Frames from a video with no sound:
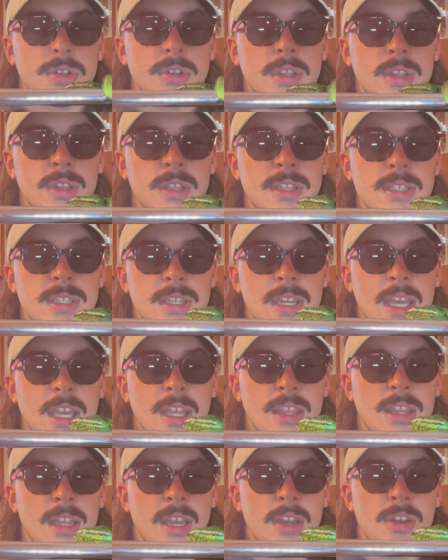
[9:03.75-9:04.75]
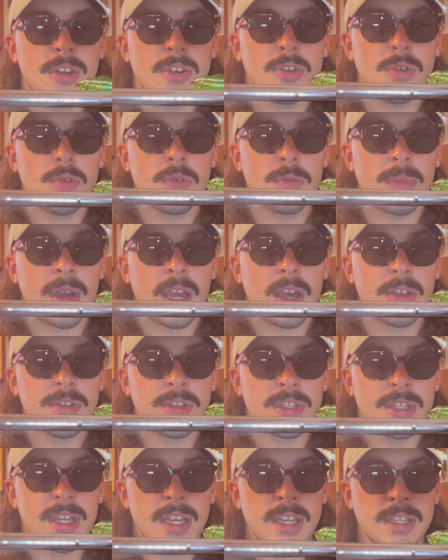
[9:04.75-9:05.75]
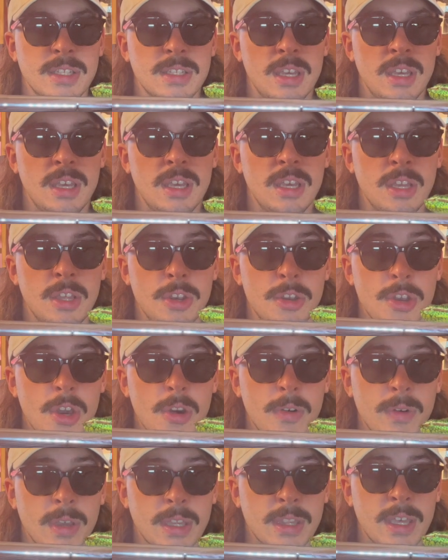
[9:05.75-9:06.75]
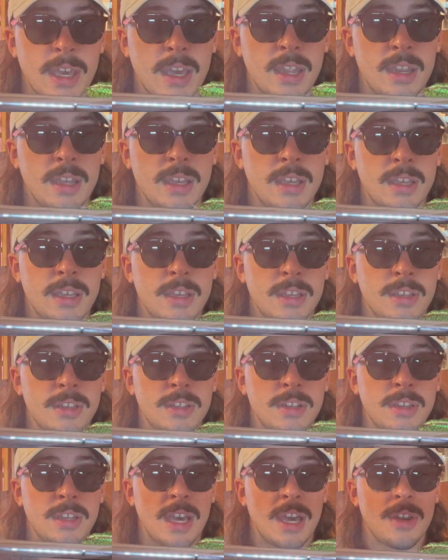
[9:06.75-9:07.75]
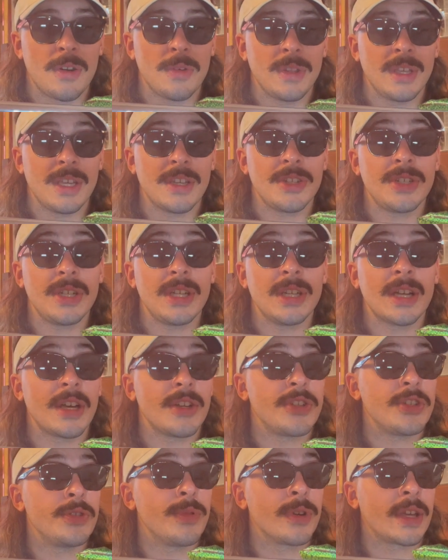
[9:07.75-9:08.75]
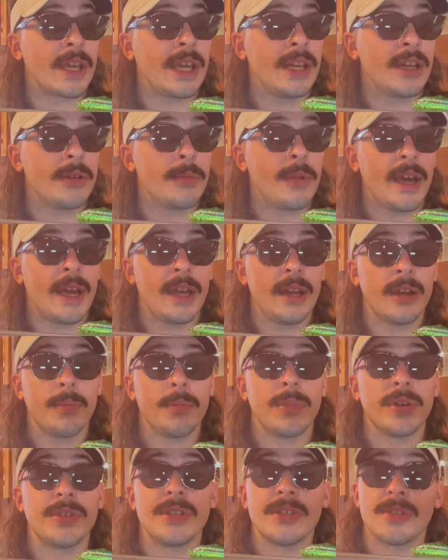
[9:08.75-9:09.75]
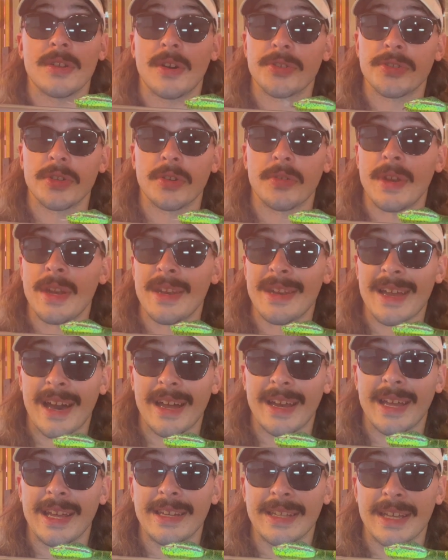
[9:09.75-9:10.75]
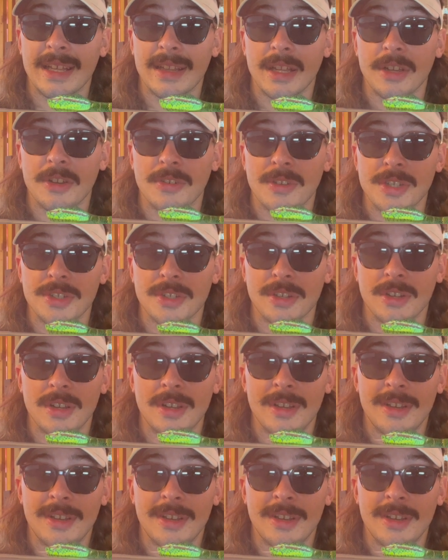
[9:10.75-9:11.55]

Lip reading: to this snake than I do with my other snakes, knowing that not only is she not super keen to bite, but she's also not a deadly creature.